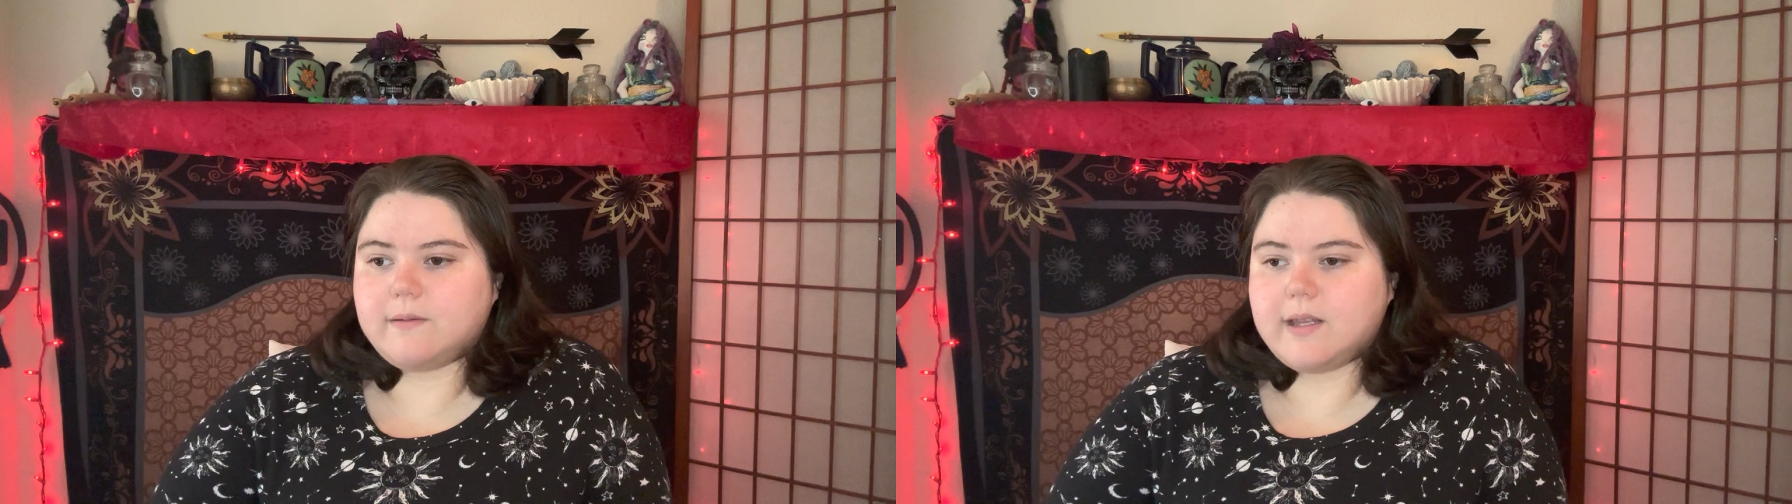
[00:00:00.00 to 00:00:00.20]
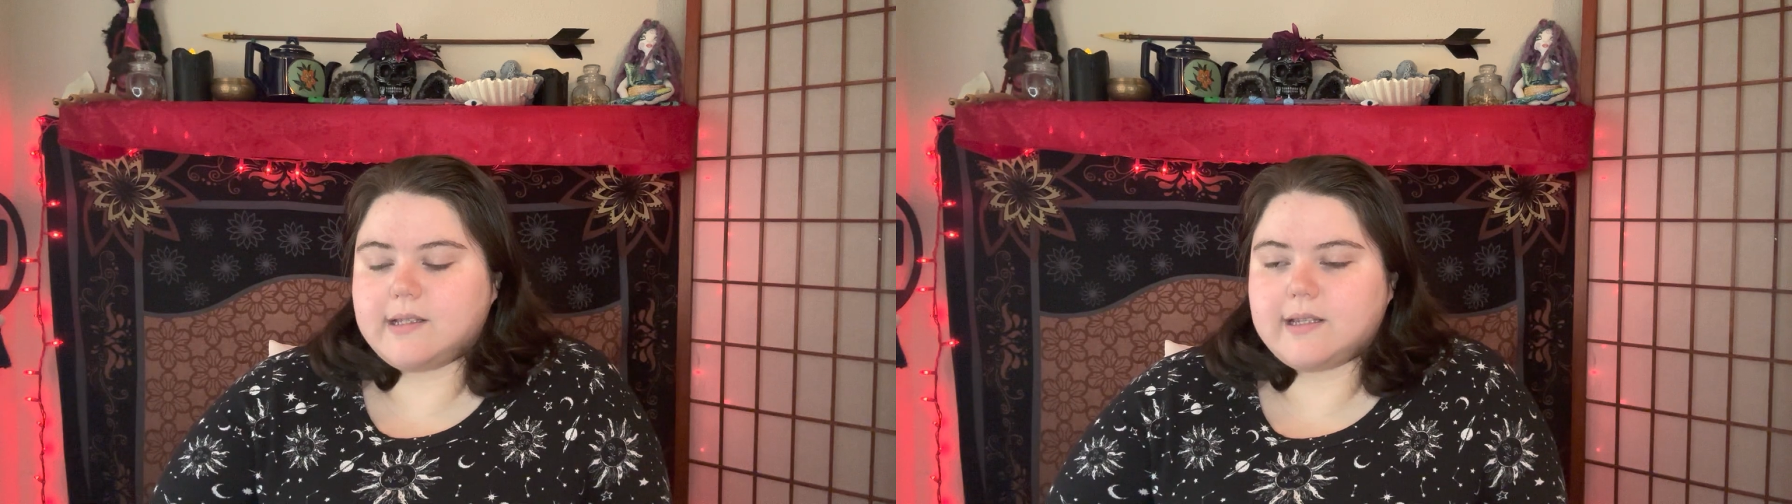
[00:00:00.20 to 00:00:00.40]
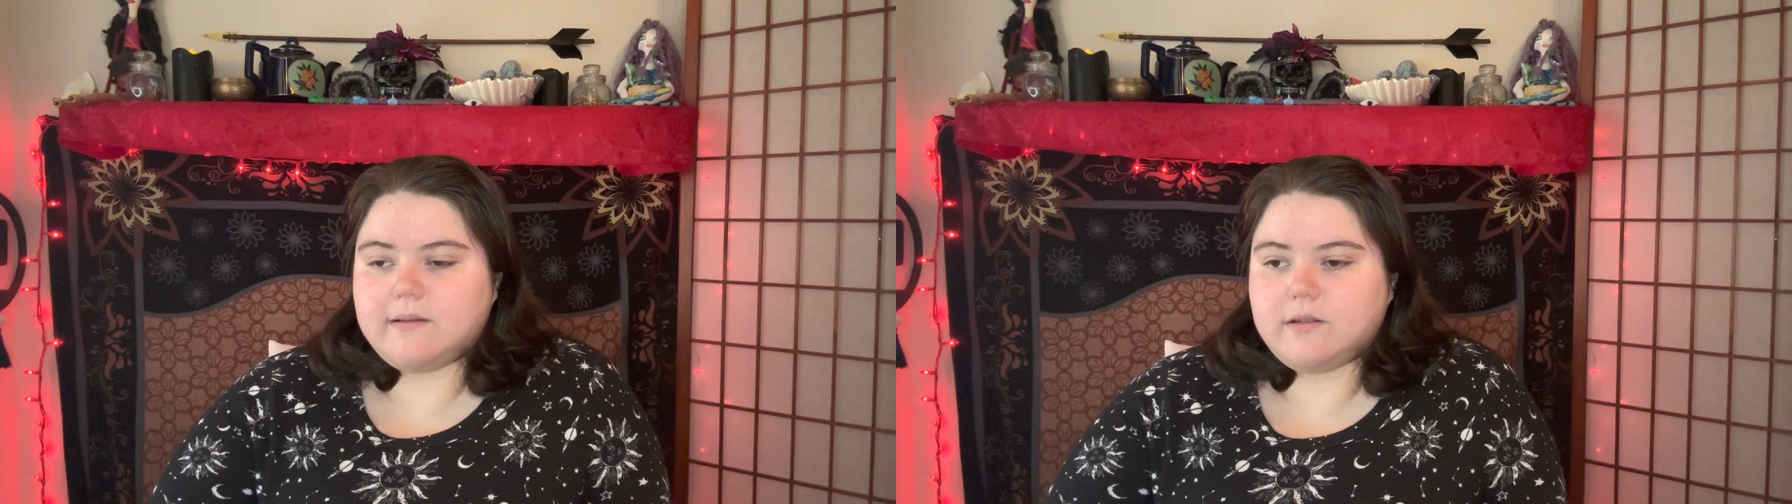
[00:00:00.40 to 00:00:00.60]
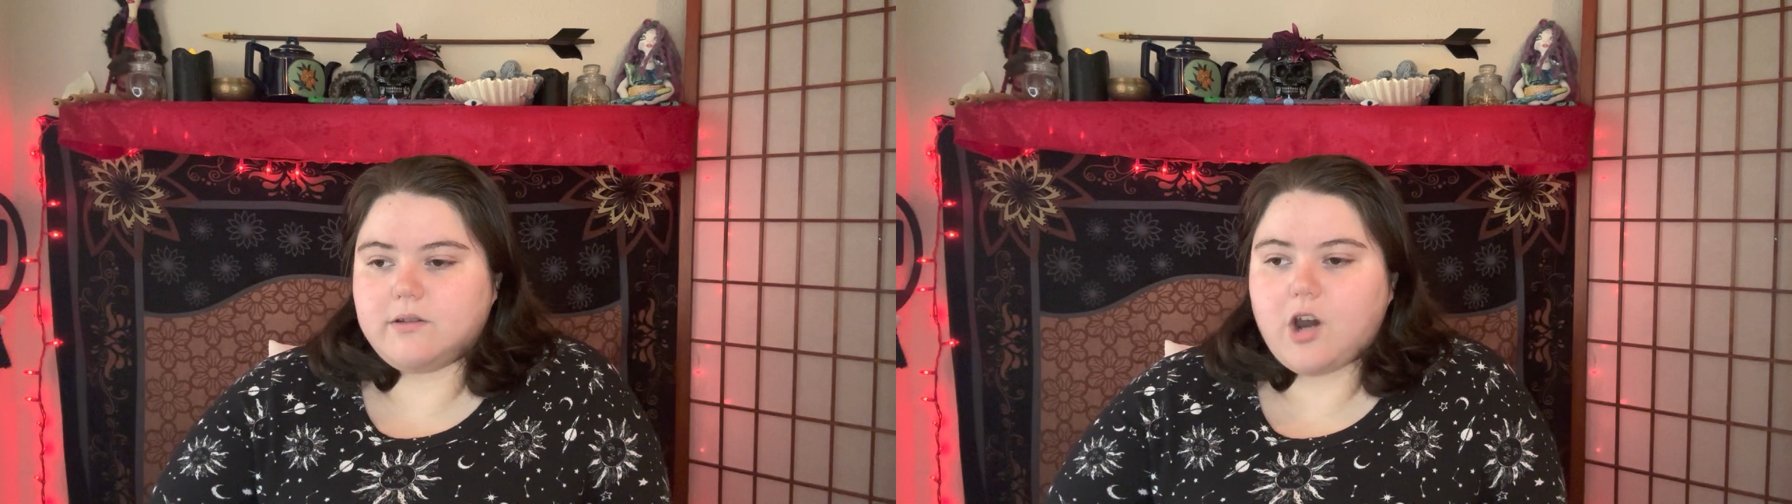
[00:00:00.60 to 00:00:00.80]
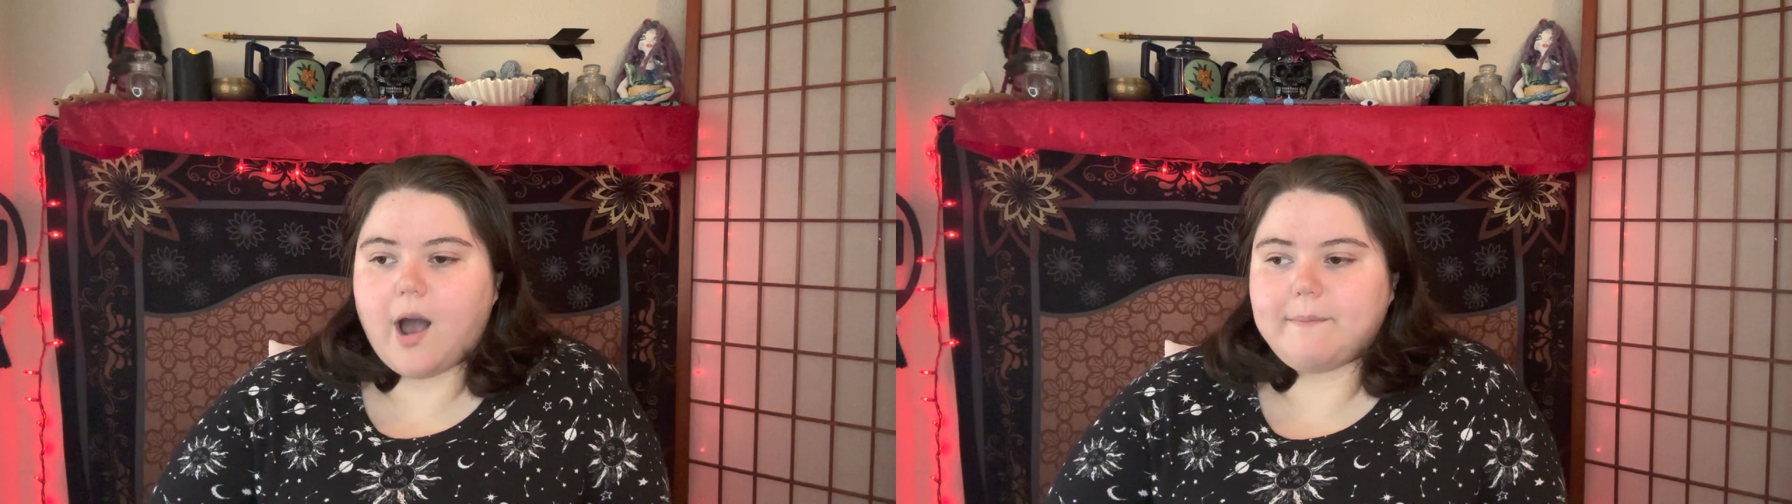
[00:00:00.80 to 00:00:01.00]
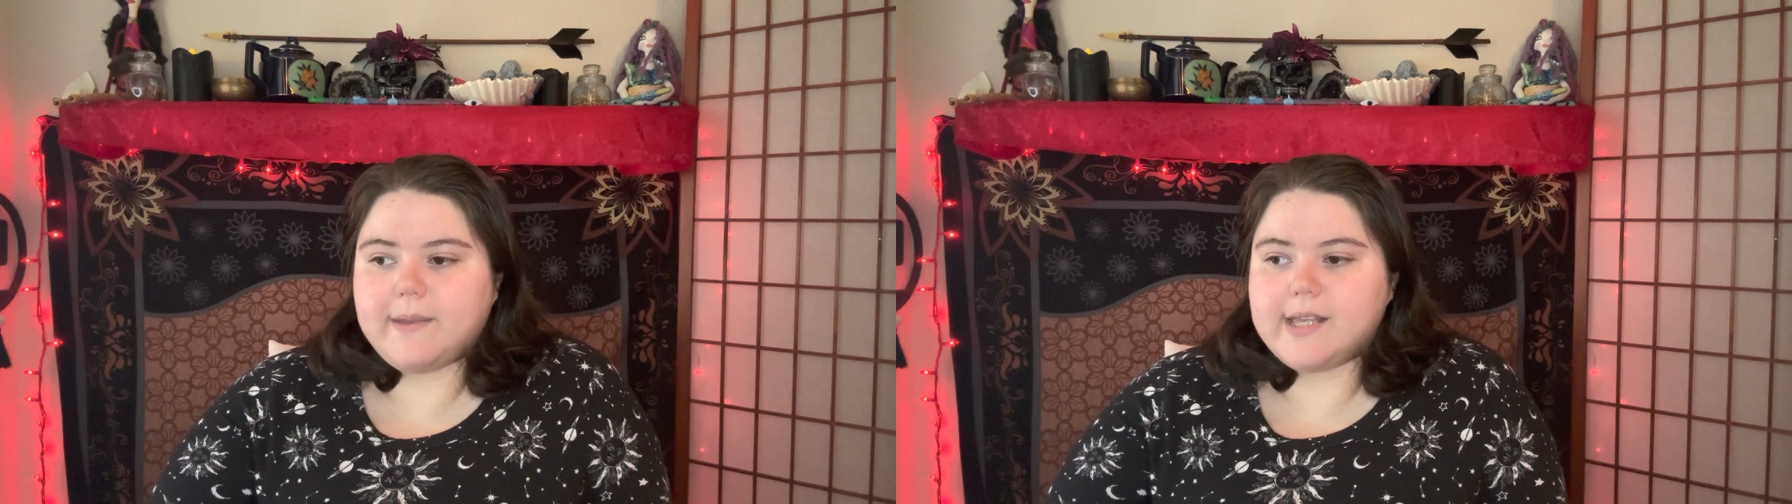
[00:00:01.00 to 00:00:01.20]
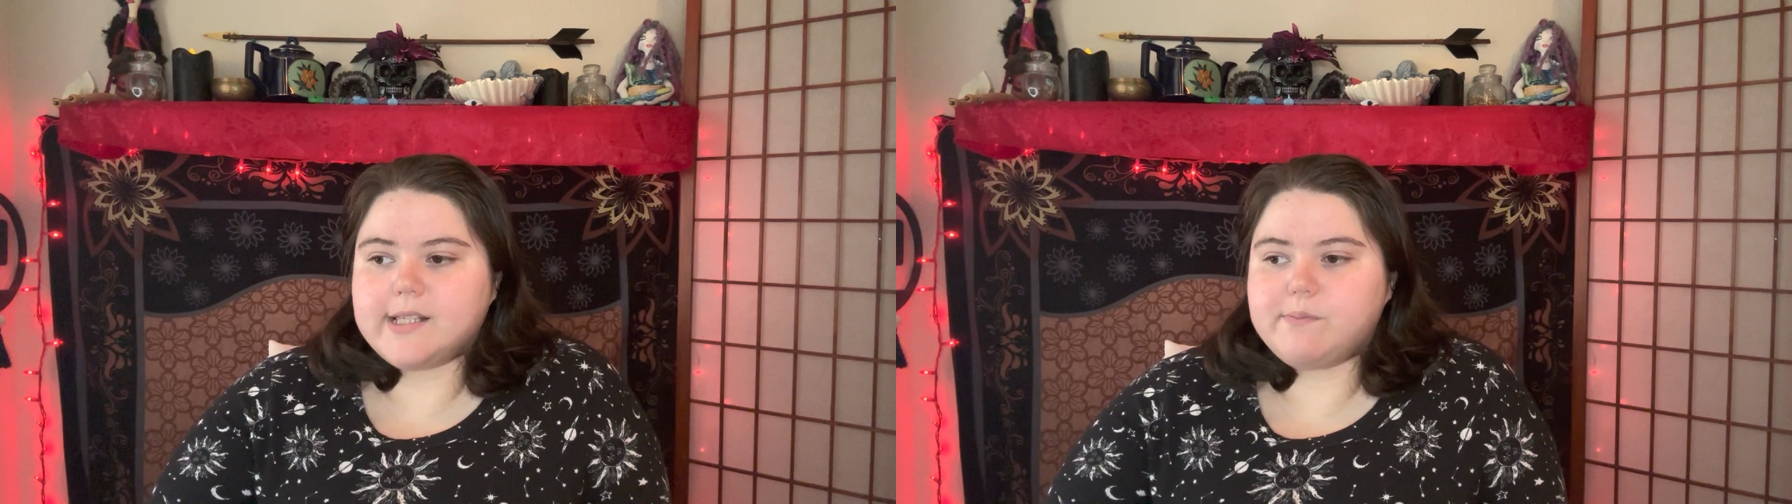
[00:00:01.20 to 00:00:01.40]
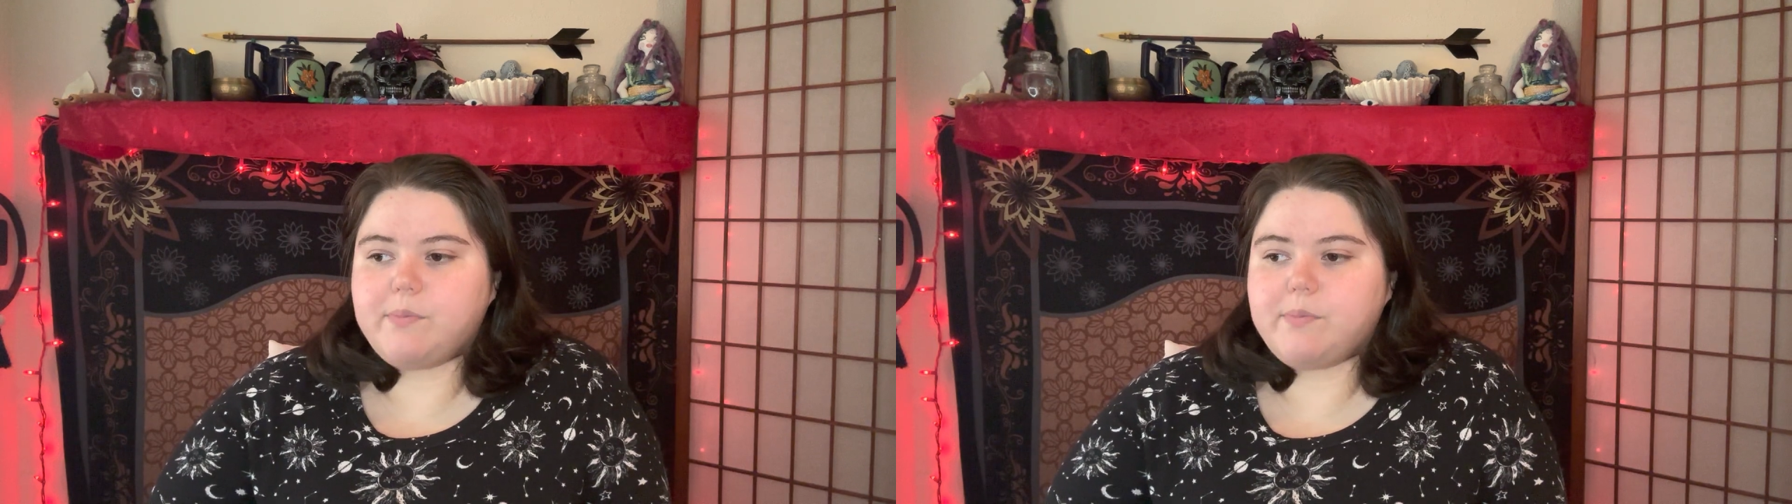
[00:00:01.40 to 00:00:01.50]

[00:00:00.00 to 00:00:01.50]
in job means,